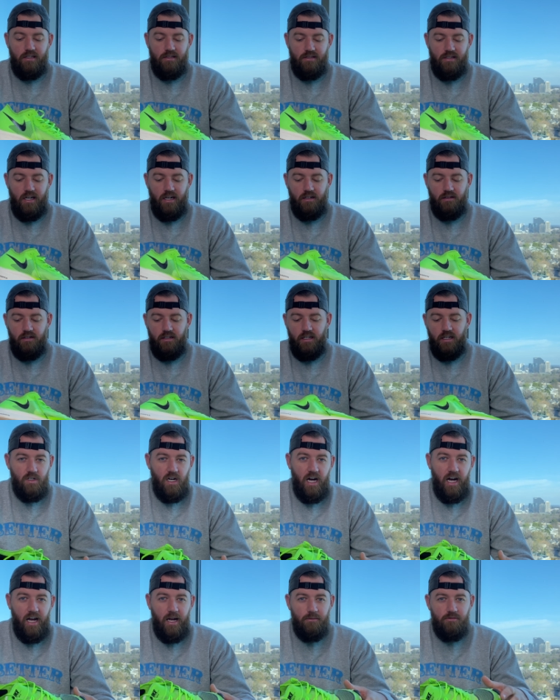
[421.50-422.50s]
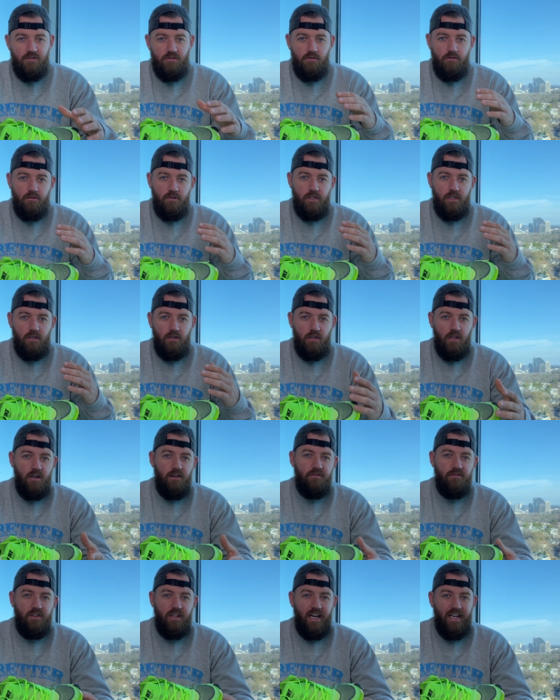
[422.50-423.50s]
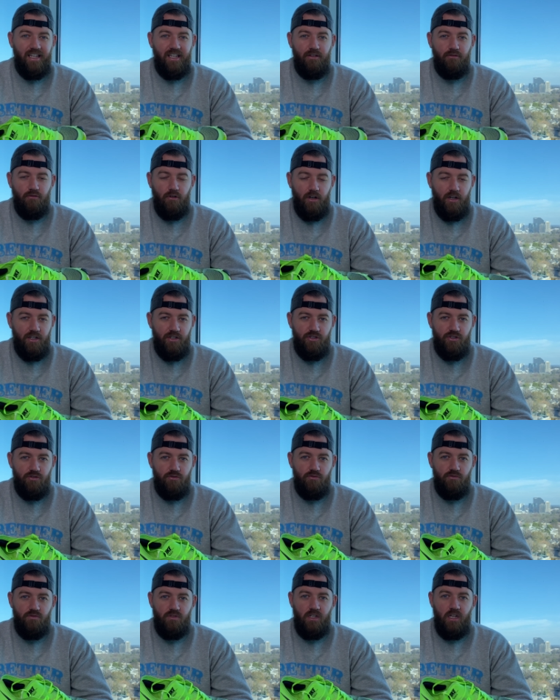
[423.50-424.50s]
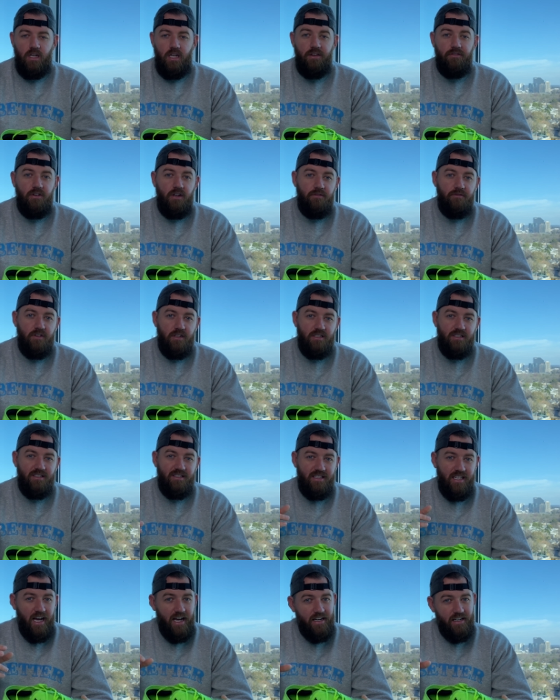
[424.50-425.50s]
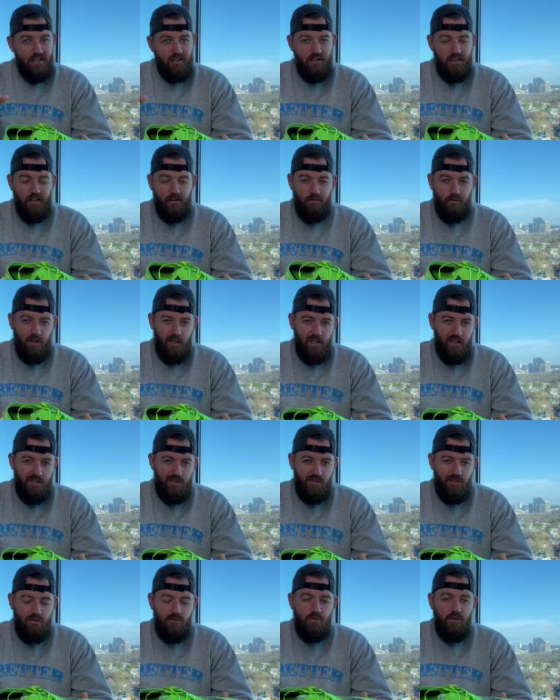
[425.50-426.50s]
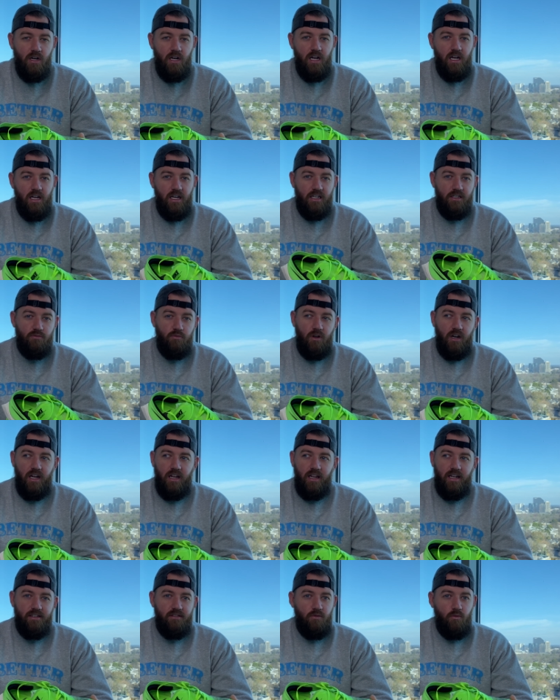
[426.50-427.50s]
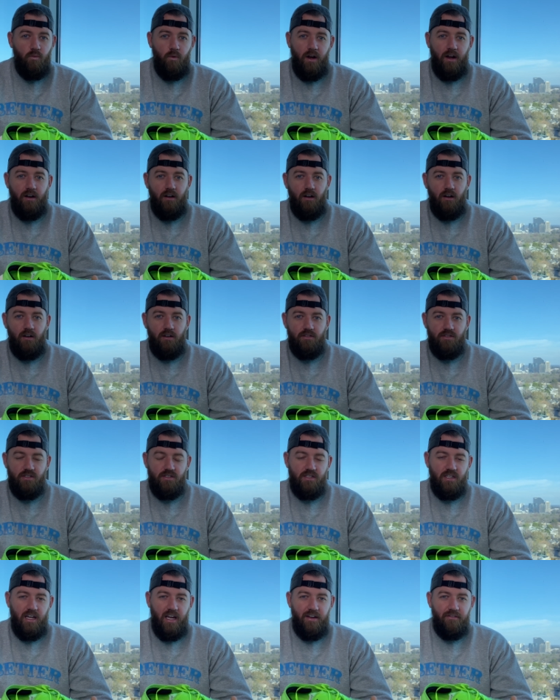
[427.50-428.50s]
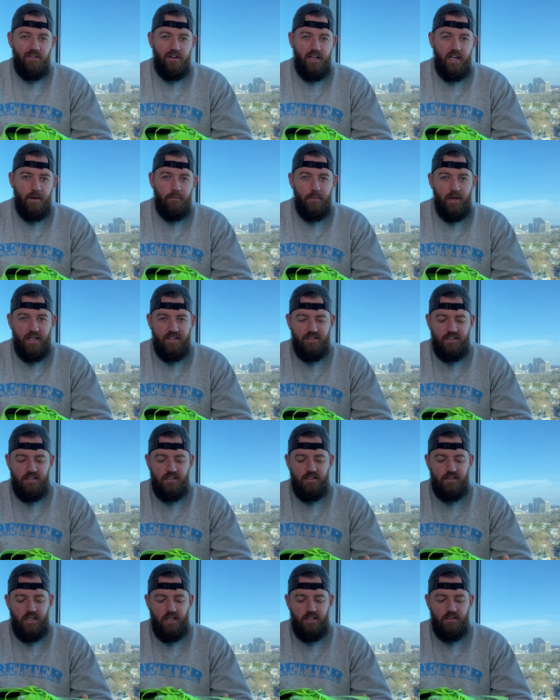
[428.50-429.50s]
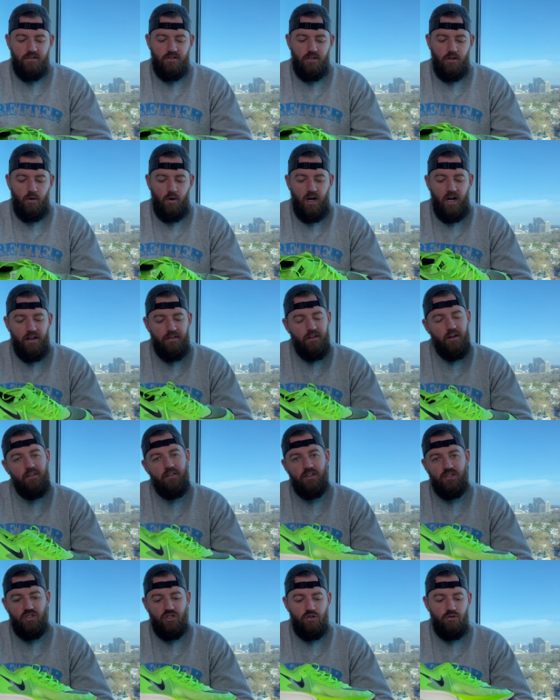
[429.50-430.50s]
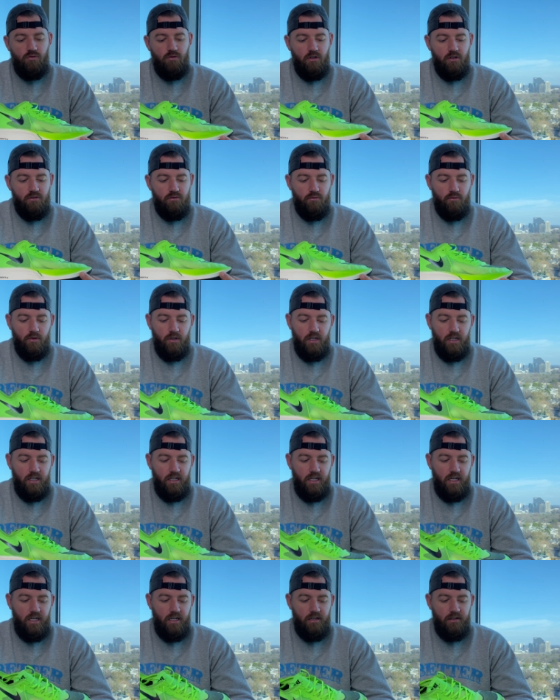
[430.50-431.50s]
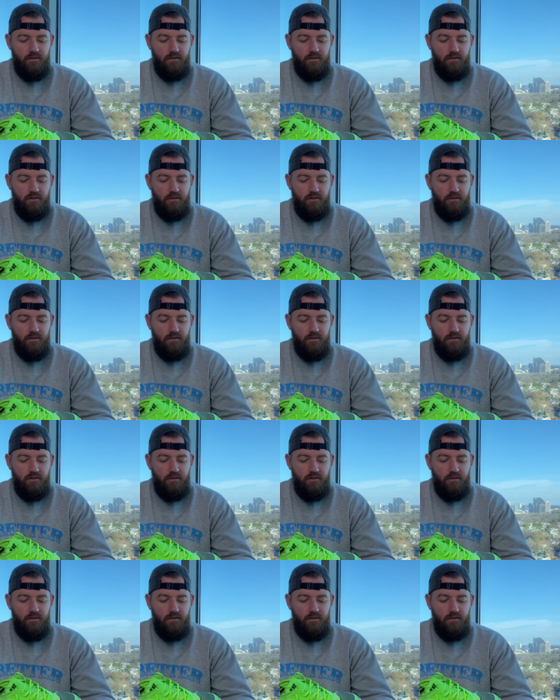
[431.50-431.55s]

aesthetically. I absolutely love Nike running shoes. Even if it's technically a running shoe, it's what I like to wear on just an everyday basis, and so I thought this shoe looked really neat,